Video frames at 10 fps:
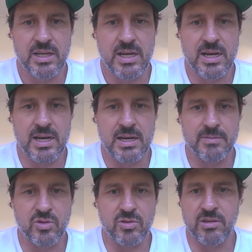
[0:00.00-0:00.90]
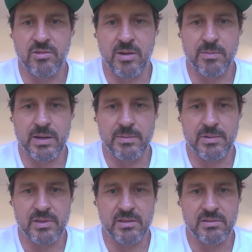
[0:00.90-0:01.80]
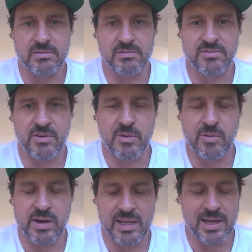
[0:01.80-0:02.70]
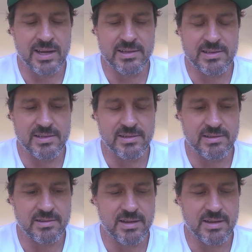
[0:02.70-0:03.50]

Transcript: talking to the right people and from the regulators and